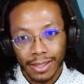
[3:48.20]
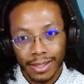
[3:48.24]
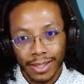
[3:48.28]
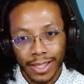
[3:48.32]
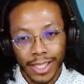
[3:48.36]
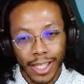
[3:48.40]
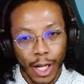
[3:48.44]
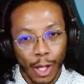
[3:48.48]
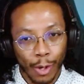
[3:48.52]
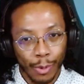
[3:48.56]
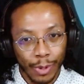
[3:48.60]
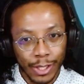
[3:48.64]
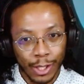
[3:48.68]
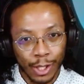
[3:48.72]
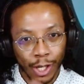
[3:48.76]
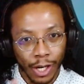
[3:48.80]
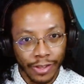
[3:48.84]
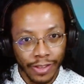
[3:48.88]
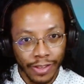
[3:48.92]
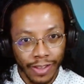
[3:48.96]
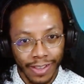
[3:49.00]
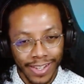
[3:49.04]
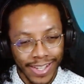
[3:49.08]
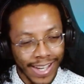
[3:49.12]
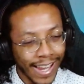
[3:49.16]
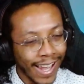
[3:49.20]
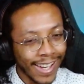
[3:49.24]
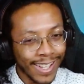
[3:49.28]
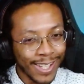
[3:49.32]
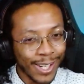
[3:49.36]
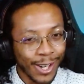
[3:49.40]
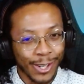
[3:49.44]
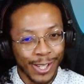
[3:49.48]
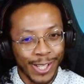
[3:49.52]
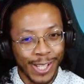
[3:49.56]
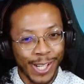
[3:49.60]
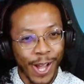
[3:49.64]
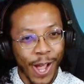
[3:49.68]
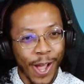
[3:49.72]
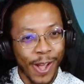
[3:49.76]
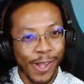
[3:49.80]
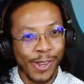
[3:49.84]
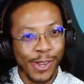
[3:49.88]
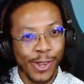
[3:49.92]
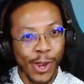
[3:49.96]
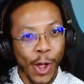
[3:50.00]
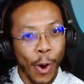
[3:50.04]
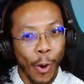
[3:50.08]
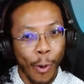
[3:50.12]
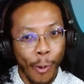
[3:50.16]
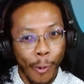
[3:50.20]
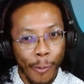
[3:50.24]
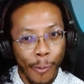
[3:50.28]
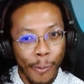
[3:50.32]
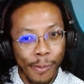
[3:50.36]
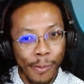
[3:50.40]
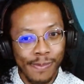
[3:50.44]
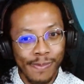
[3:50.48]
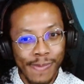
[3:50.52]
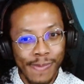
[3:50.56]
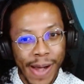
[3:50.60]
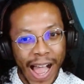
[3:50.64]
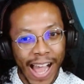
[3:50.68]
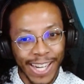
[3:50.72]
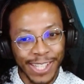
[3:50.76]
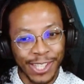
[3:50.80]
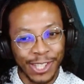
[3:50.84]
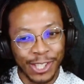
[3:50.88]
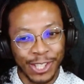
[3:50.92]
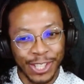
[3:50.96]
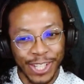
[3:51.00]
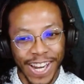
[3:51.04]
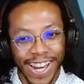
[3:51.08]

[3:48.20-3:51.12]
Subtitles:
They know each other. Yeah, yeah, no match.